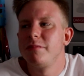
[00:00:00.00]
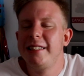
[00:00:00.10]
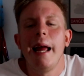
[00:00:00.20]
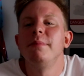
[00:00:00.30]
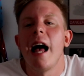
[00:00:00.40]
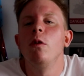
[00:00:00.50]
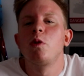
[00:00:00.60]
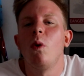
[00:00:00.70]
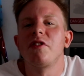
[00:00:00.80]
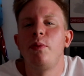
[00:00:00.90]
James
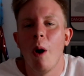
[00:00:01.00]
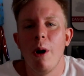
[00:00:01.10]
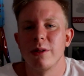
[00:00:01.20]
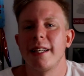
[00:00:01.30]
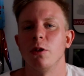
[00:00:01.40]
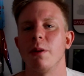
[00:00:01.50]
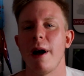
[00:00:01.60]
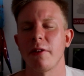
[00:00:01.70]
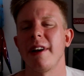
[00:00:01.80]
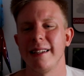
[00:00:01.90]
Ellsworth's promo skills are
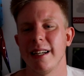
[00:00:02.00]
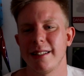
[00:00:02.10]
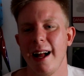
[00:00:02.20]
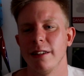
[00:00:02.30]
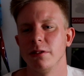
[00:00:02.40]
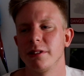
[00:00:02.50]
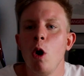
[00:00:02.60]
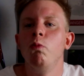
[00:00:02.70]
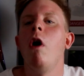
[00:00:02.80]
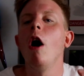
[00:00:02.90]
better than AJ Styles.
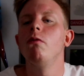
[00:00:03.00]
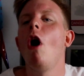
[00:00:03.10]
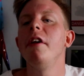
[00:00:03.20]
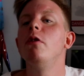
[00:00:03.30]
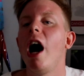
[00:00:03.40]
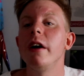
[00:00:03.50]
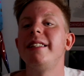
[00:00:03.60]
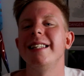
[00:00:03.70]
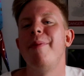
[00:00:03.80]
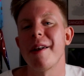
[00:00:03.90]
Ronda
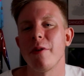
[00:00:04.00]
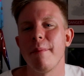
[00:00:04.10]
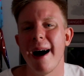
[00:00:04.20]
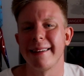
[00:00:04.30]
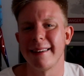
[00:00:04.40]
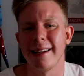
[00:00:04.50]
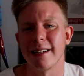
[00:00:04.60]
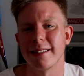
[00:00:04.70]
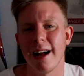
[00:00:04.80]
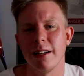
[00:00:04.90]
Rousey is better on the mic than
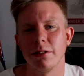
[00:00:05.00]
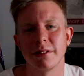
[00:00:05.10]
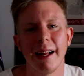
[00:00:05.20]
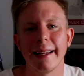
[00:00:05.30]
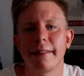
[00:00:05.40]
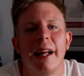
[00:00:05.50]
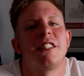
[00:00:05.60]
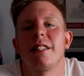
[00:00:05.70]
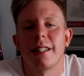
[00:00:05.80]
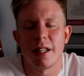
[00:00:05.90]
AJ Styles. Like,
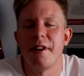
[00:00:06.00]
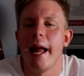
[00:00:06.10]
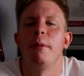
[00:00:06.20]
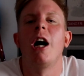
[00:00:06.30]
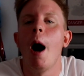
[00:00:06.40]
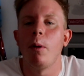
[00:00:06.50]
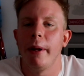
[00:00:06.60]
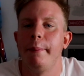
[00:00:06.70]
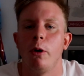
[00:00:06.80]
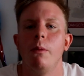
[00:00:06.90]
that's just to name a couple
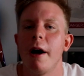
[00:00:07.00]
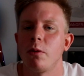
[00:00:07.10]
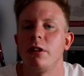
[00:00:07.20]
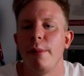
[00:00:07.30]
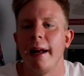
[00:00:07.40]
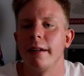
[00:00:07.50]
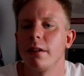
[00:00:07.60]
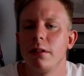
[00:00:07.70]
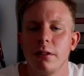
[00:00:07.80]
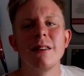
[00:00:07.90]
people who are better on the
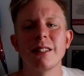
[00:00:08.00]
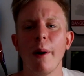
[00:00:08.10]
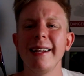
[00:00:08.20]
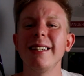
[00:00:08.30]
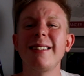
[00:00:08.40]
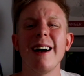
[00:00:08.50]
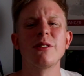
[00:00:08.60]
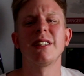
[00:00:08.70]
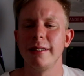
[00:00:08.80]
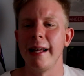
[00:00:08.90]
mic. So AJ
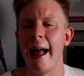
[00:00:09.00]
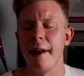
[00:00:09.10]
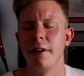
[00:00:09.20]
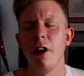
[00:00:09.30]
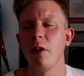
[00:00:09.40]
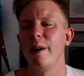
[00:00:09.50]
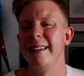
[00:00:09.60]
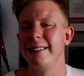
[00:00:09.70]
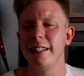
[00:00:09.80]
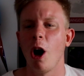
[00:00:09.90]
Styles just another
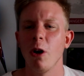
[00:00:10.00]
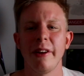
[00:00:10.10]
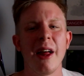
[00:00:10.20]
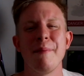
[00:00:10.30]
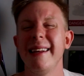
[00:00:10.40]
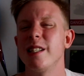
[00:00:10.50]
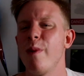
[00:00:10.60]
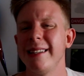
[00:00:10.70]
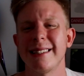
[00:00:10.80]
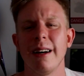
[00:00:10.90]
indie darling that made his
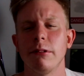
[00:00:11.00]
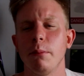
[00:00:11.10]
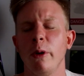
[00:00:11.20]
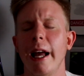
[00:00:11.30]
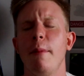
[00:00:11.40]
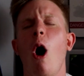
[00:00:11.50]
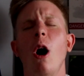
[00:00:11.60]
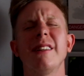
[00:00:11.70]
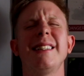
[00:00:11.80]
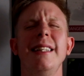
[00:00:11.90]
way into WWE. I'm
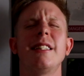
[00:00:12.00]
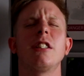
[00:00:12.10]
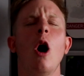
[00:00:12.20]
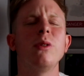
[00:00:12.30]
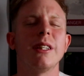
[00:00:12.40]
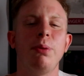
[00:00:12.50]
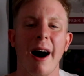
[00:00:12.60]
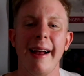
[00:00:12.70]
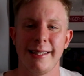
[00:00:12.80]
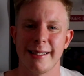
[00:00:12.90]
honestly so
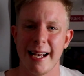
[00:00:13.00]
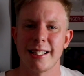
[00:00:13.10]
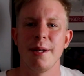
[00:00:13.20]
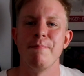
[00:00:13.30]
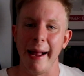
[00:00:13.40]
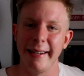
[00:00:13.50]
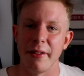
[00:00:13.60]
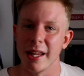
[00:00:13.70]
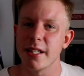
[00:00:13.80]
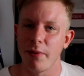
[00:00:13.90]
surprised he's actually made
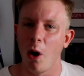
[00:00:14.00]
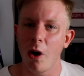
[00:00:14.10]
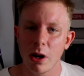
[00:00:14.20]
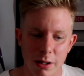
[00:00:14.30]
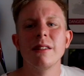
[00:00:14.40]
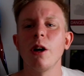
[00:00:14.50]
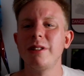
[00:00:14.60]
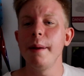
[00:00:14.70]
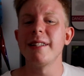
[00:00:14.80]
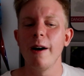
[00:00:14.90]
it this far. So
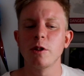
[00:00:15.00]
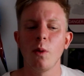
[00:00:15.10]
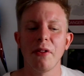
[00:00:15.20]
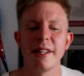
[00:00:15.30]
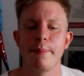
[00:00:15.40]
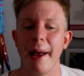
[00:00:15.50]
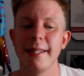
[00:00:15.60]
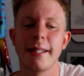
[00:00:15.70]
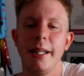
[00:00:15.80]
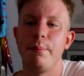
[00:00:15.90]
James Ellsworth has
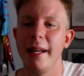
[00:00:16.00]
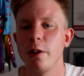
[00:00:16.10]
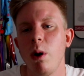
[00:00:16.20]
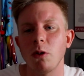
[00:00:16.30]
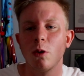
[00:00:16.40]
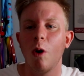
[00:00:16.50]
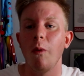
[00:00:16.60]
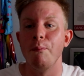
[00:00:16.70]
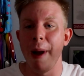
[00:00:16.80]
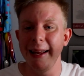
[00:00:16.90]
basically been
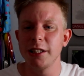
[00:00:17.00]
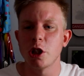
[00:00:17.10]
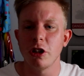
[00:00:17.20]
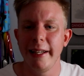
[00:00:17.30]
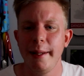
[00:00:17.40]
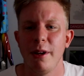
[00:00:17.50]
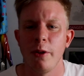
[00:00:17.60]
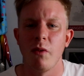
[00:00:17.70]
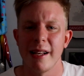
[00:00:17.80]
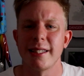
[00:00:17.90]
quote-unquote mainstream in
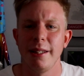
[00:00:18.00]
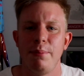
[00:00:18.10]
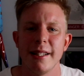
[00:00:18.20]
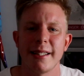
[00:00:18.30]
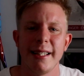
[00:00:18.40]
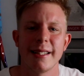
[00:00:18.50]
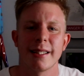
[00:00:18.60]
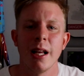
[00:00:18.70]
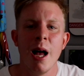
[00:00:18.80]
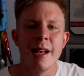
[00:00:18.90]
the wrestling
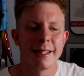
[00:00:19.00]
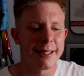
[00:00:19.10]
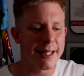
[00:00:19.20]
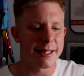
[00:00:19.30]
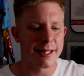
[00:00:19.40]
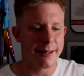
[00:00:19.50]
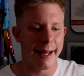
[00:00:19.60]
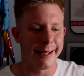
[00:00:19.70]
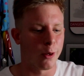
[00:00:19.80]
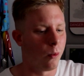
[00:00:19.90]
business since,
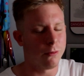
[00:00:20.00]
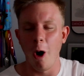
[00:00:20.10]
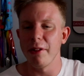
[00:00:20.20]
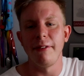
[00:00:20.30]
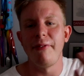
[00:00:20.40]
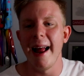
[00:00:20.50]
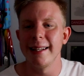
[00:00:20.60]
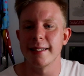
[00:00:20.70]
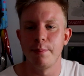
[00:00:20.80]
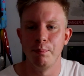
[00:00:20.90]
like, all the
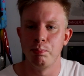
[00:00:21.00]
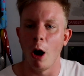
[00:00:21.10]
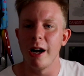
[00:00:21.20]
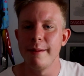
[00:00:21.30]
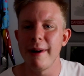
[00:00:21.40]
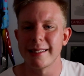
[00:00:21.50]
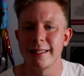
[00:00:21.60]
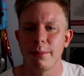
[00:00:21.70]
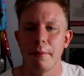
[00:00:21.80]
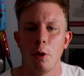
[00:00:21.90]
fans brought him back to
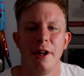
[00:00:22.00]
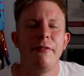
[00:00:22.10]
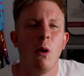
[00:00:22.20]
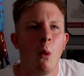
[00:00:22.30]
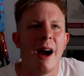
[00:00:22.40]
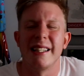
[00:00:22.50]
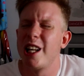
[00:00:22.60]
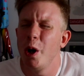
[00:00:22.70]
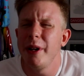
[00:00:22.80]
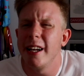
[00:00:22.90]
WWE for, what,
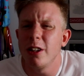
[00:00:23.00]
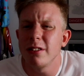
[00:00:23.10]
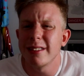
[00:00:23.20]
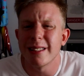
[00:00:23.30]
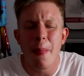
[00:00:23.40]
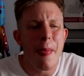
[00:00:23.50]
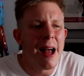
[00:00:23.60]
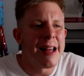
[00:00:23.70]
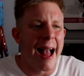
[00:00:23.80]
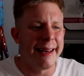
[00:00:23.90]
2 years?
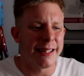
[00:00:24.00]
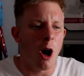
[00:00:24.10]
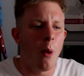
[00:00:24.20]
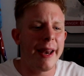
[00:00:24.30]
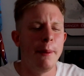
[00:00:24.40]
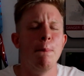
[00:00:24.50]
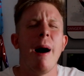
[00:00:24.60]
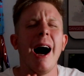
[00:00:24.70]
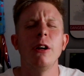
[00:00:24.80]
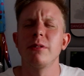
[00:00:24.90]
And he's already
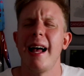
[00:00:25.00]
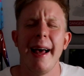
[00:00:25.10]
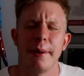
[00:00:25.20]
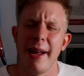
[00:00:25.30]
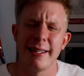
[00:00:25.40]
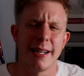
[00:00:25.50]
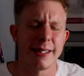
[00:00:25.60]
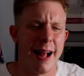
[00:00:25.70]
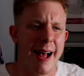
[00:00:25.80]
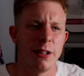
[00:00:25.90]
miles ahead of AJ
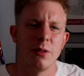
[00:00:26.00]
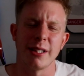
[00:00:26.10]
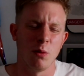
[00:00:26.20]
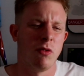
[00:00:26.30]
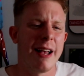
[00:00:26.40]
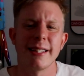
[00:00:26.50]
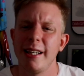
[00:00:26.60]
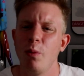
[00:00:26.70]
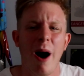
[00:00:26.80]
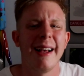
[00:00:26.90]
Styles and
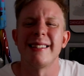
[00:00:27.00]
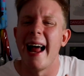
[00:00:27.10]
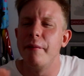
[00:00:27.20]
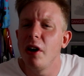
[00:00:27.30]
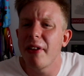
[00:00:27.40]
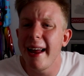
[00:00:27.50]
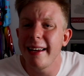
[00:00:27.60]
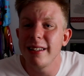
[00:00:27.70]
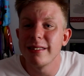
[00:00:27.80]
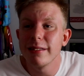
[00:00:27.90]
wrestling-wise and
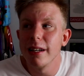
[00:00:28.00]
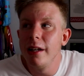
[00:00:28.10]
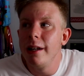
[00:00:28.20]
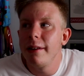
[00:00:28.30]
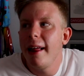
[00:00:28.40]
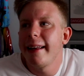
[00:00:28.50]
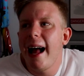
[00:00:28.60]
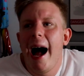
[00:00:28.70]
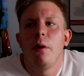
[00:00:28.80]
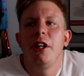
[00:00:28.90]
everything? Like,
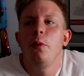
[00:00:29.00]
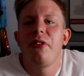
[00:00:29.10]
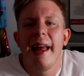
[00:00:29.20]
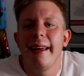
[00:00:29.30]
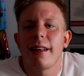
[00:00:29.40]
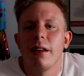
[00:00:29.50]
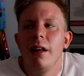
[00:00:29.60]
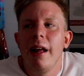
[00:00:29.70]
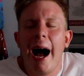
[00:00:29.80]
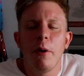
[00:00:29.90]
how do you think
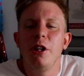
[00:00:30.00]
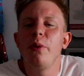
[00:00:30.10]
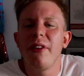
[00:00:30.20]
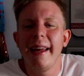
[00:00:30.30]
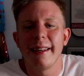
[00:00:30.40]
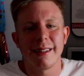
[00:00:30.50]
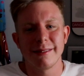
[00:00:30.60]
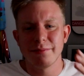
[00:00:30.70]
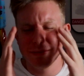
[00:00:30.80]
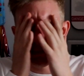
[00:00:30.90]

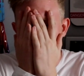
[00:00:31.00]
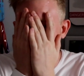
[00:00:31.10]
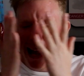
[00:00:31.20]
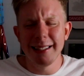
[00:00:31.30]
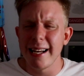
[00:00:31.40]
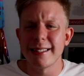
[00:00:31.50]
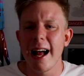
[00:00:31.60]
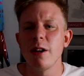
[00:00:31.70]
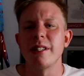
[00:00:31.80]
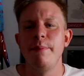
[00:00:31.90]
AJ
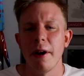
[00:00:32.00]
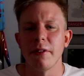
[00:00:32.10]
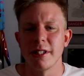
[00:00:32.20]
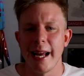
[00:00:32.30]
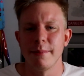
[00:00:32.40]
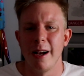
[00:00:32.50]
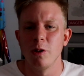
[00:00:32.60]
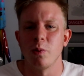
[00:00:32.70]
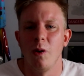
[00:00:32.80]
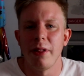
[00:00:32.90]
Styles is better than James
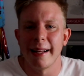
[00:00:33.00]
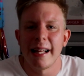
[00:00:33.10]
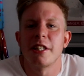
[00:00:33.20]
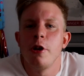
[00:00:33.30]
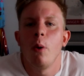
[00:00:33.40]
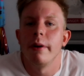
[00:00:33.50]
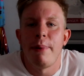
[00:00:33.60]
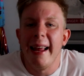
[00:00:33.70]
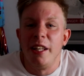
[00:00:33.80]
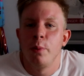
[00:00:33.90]
Ellsworth? Like, that's no
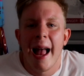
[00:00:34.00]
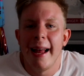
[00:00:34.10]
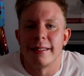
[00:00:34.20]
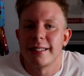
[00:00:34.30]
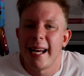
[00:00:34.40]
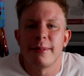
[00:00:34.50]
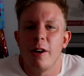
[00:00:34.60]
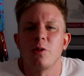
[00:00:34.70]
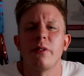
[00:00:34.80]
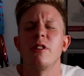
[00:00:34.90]
debate, you can't. James
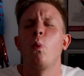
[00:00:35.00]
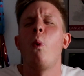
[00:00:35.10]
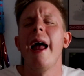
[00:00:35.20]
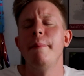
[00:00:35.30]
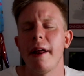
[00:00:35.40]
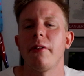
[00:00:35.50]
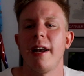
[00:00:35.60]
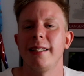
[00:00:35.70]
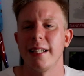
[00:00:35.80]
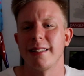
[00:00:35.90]
Ellsworth is way better
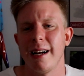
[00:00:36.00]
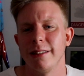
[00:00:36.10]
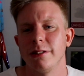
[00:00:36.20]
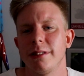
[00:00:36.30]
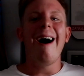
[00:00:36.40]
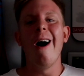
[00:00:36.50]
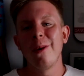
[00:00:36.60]
than AJ Styles.